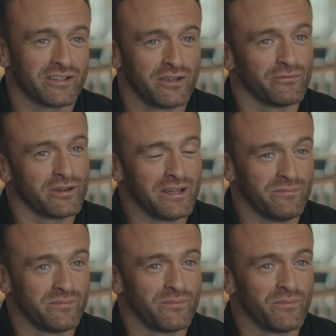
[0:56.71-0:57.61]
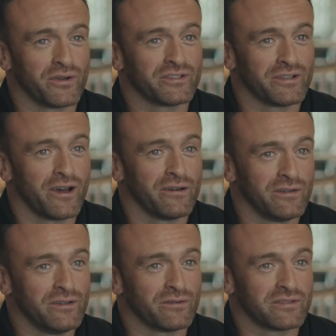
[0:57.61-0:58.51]
like you really want to know
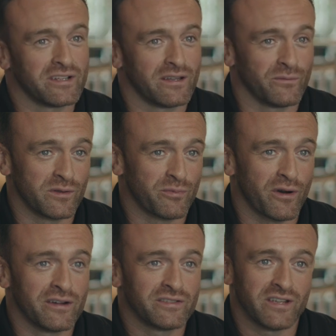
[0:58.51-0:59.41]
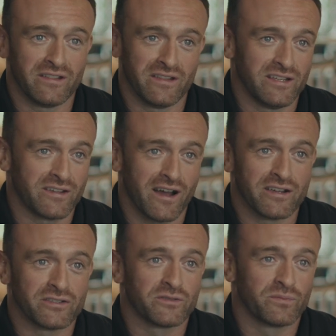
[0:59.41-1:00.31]
that you're dealing with pros, and these
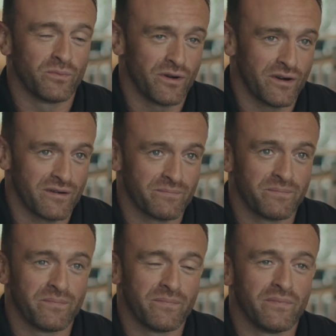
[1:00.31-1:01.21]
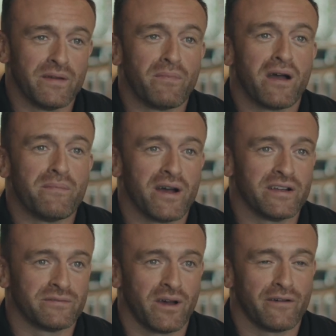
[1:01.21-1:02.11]
guys were, in my
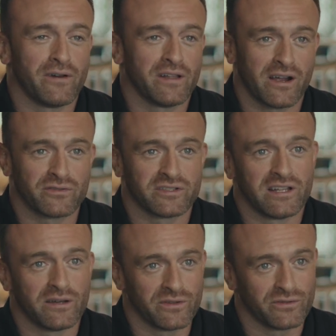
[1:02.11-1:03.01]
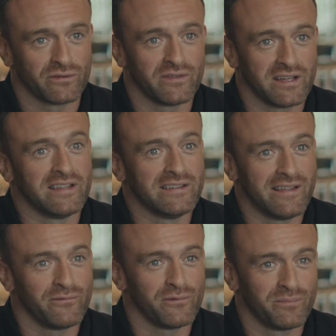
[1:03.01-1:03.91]
mind, I felt like I was dealing with sort of the elite
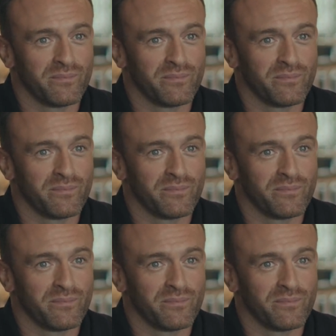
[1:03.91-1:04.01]
level